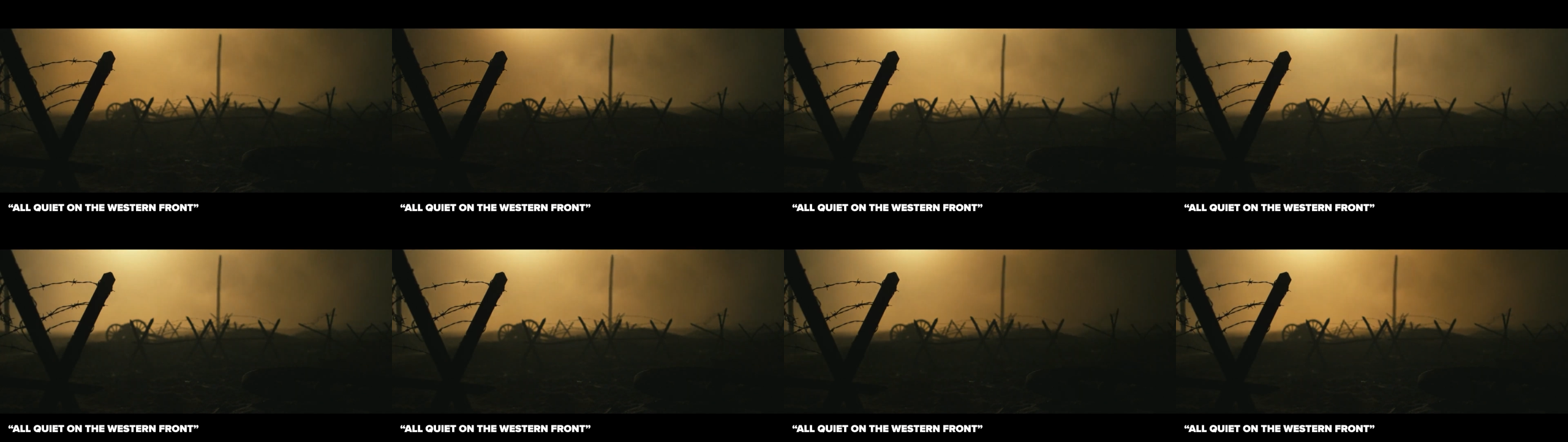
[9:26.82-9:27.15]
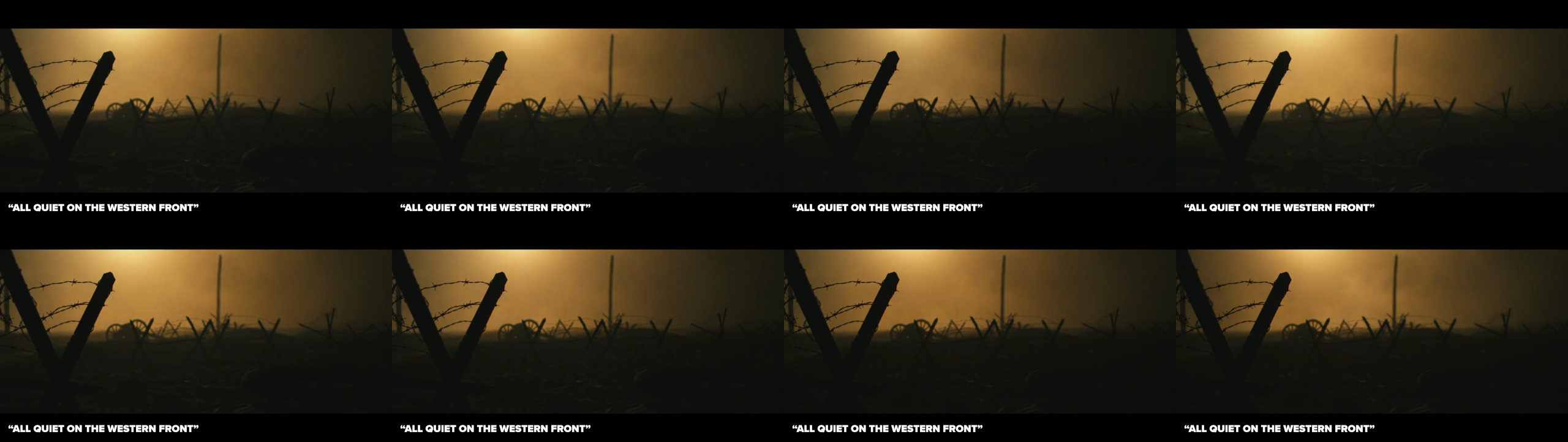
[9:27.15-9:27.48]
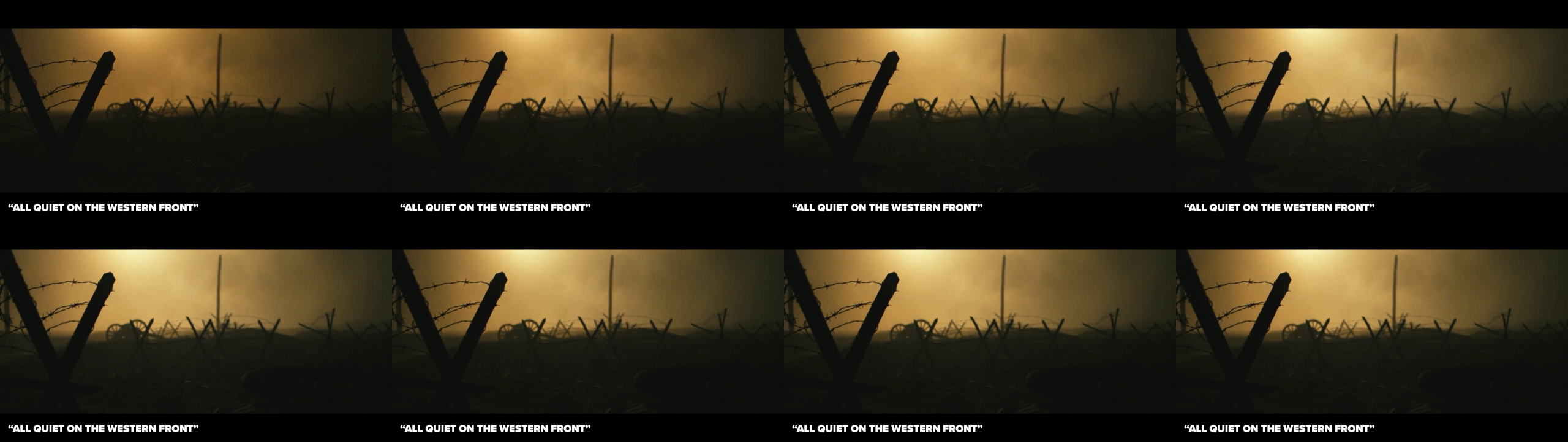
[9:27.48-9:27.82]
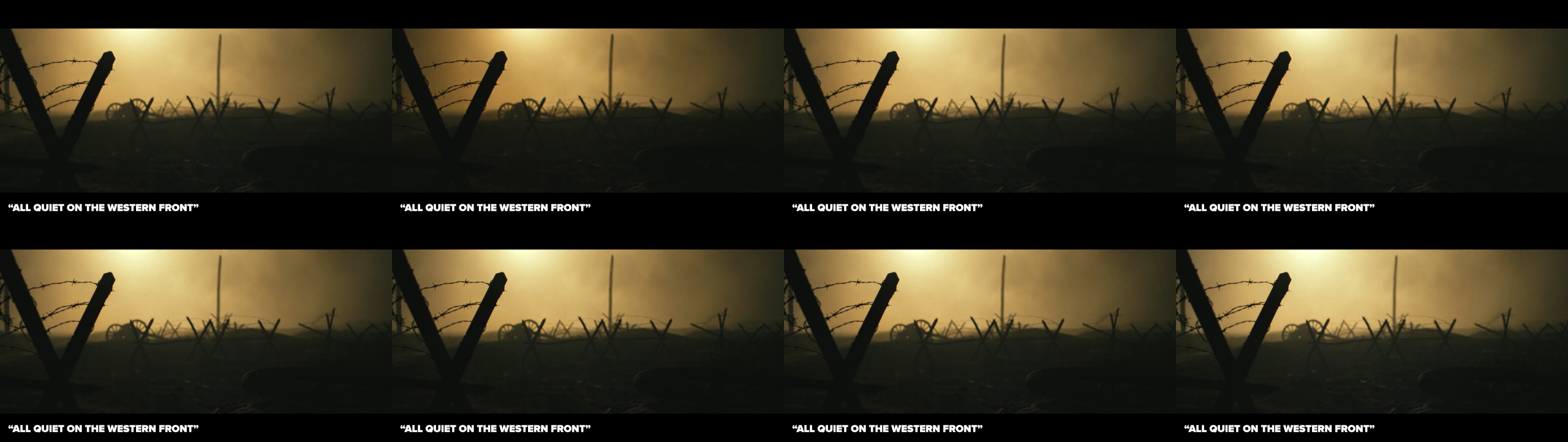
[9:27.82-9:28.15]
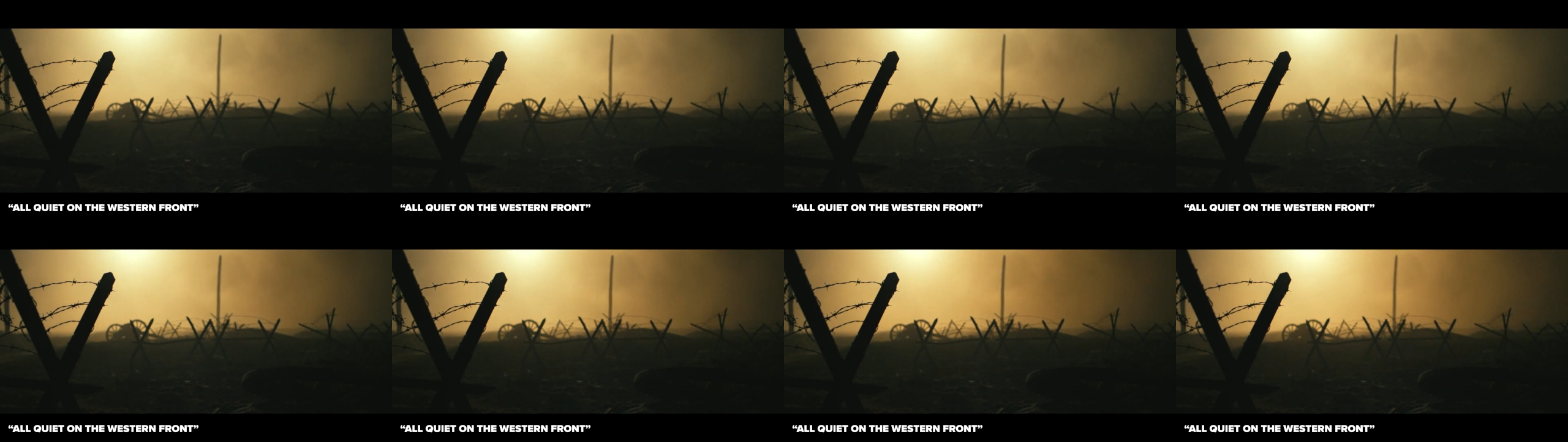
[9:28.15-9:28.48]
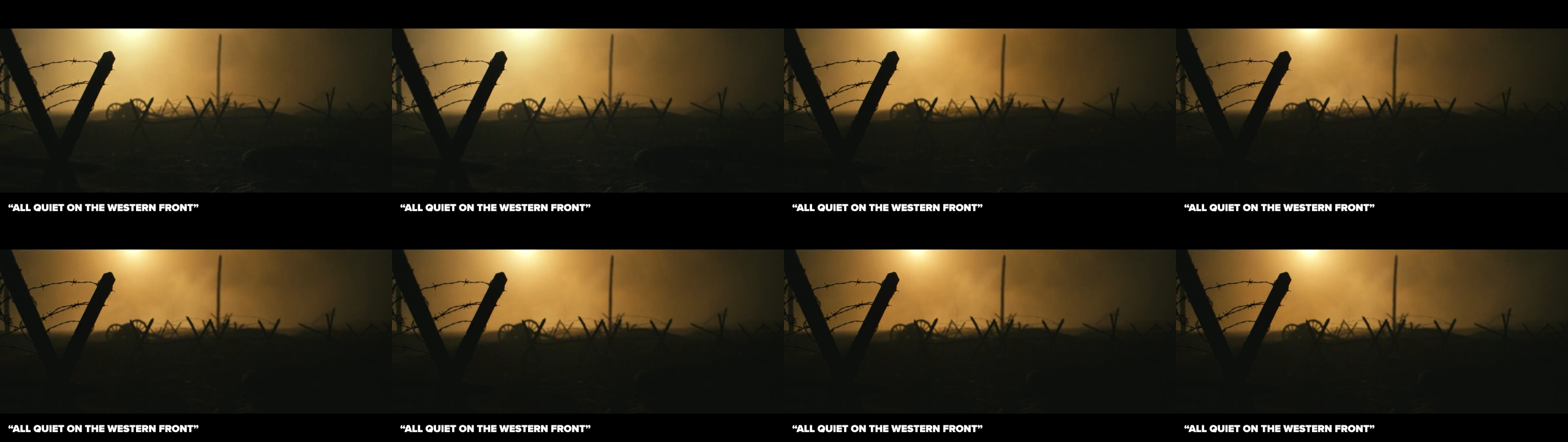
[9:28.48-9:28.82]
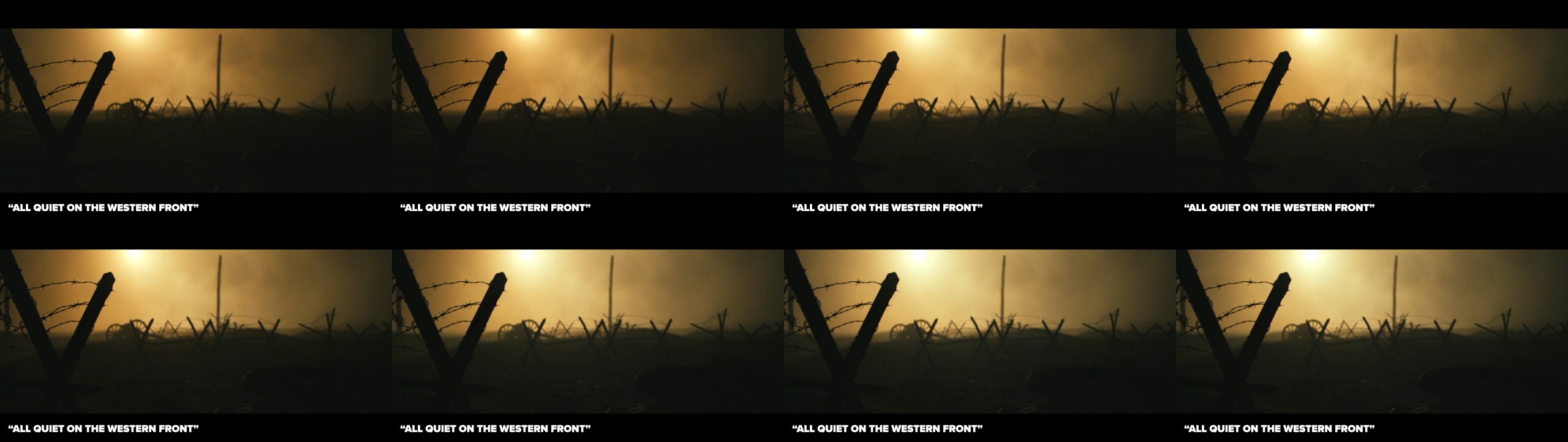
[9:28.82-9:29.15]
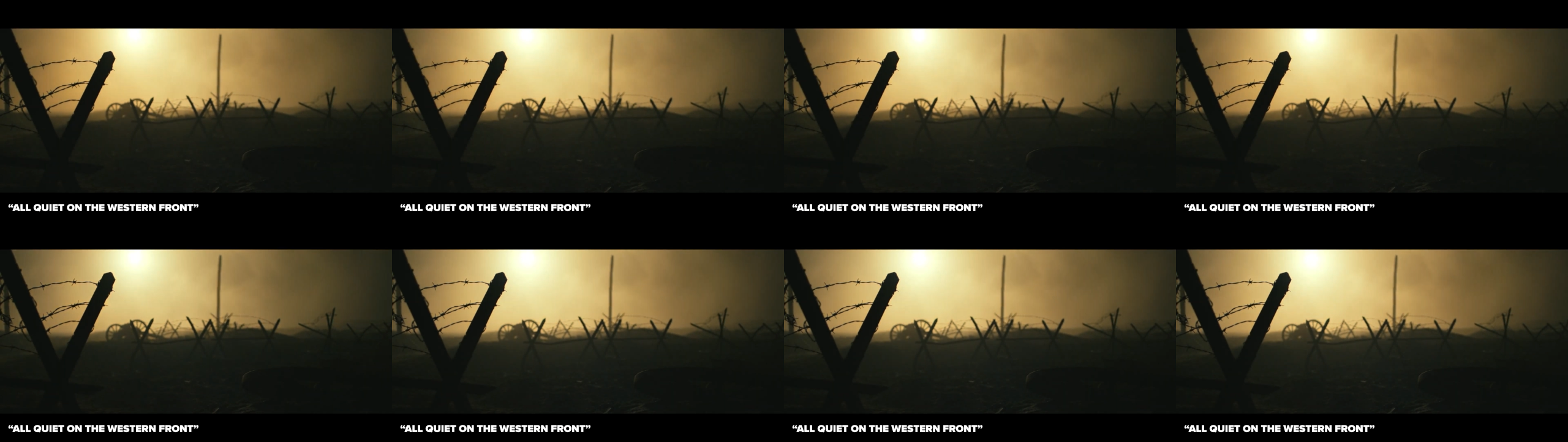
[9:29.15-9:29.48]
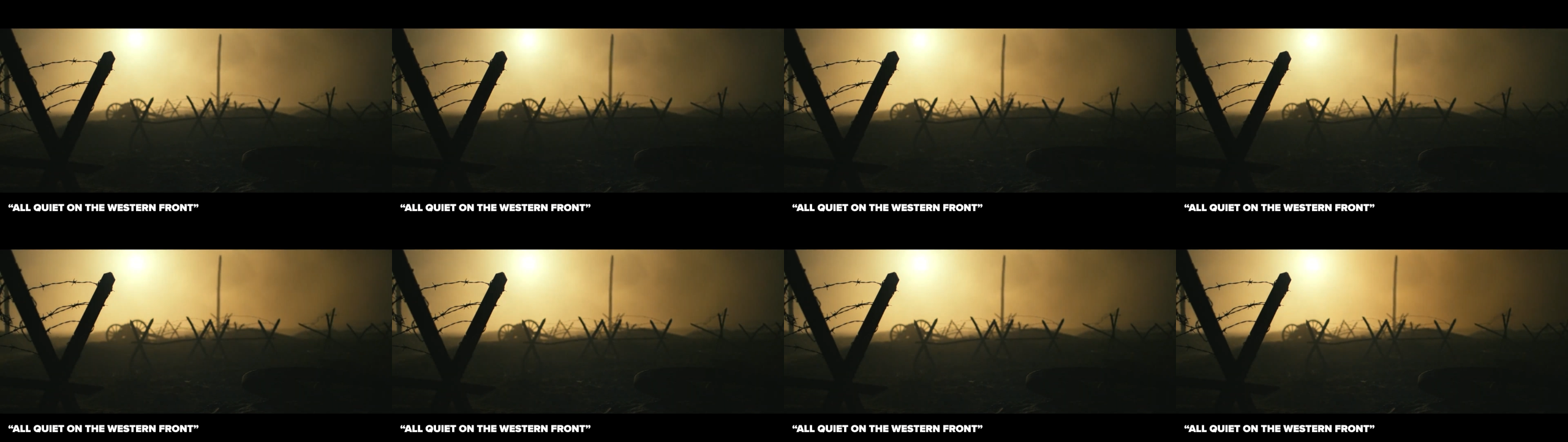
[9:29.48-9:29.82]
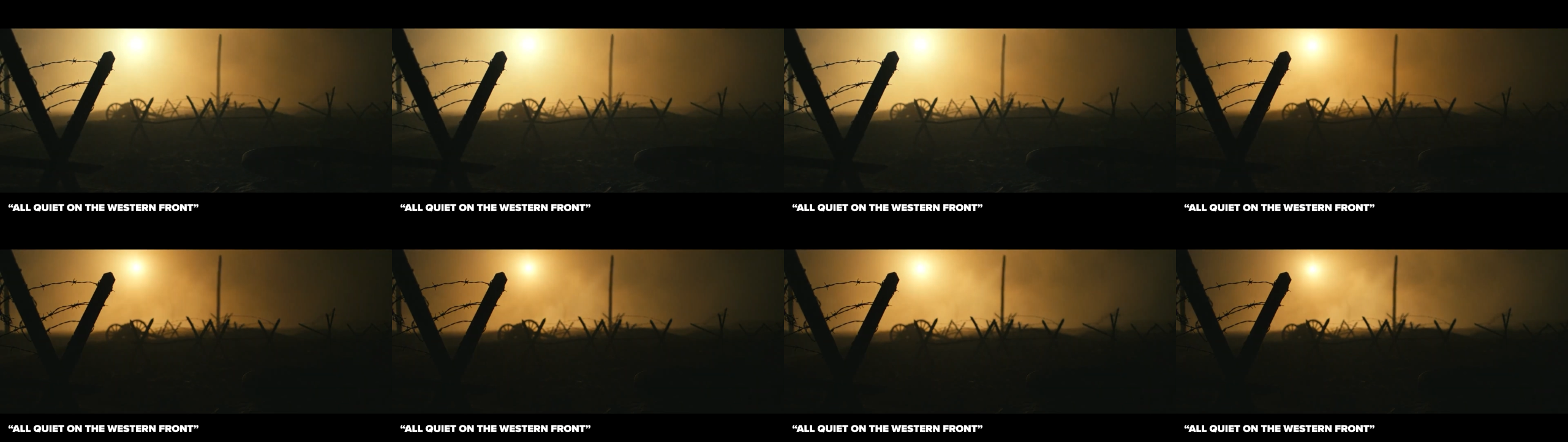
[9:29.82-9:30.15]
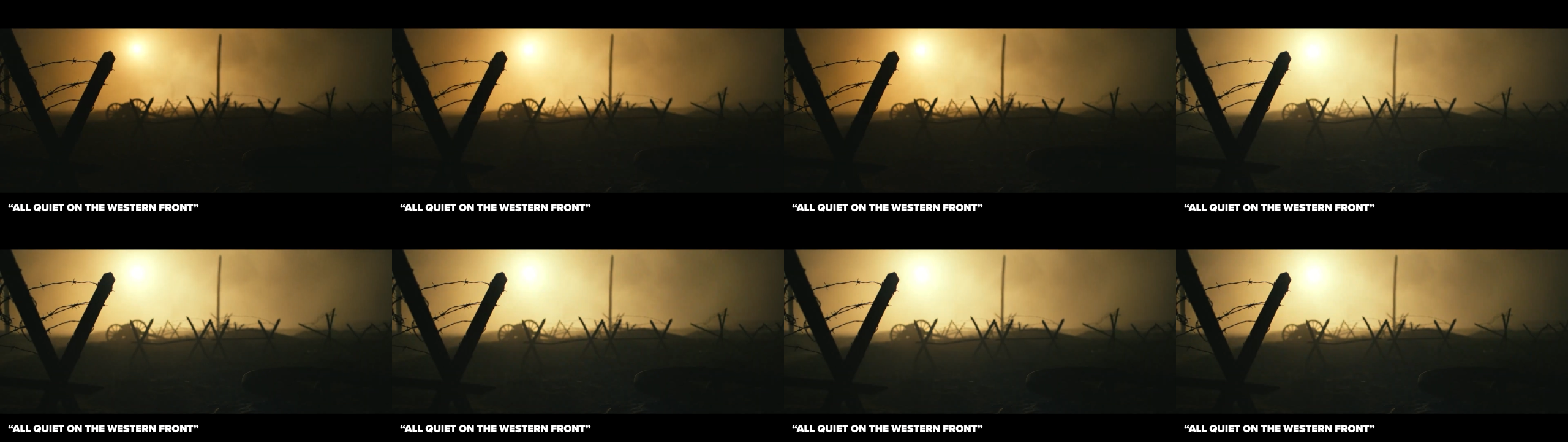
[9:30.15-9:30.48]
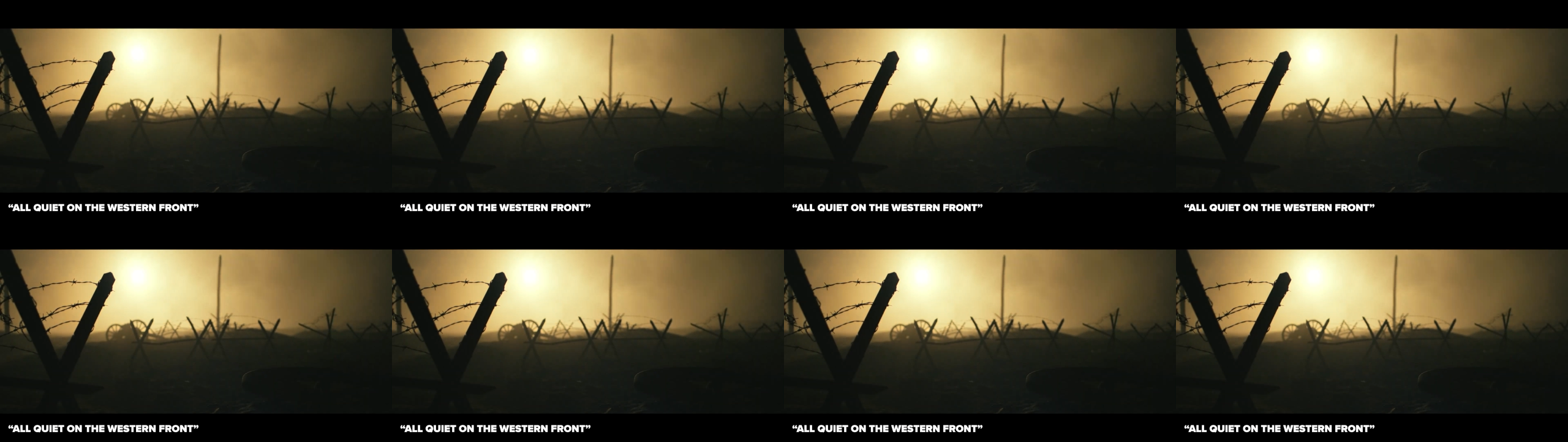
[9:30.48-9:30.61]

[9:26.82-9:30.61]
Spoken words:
[unreadable: no face in view]